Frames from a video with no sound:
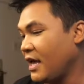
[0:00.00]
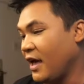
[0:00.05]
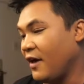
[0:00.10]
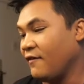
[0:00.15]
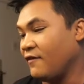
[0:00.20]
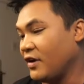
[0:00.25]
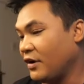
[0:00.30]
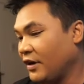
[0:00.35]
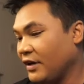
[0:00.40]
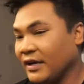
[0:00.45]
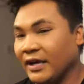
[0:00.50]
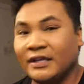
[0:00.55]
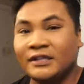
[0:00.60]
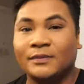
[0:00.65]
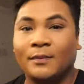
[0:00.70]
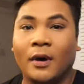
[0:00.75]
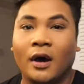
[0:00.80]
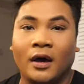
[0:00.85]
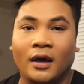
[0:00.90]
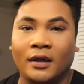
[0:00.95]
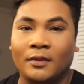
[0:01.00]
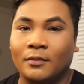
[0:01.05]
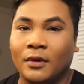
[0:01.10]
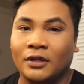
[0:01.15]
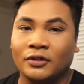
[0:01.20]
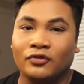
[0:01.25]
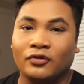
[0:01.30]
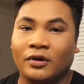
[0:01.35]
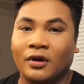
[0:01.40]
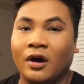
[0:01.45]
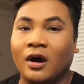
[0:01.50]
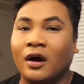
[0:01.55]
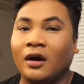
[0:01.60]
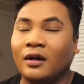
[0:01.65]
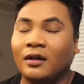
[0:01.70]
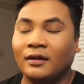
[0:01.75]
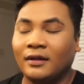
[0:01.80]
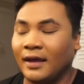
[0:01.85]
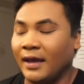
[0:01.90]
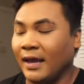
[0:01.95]
a very nice spa in
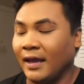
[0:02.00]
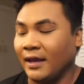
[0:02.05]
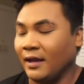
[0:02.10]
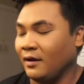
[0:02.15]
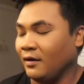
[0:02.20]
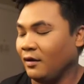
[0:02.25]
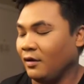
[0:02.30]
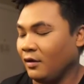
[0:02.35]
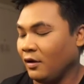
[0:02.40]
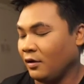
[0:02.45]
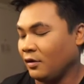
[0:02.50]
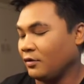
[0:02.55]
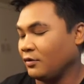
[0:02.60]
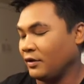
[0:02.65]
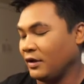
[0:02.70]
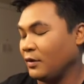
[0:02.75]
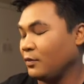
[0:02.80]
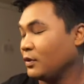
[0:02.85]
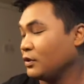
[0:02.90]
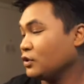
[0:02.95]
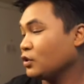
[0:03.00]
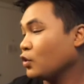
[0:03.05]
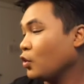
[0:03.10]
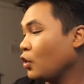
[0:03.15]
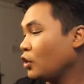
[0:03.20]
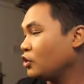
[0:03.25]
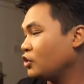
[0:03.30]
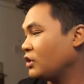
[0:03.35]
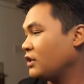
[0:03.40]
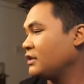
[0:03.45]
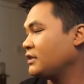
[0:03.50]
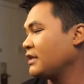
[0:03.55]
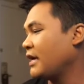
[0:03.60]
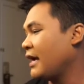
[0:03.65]
Montreal, and oh, it was gorgeous.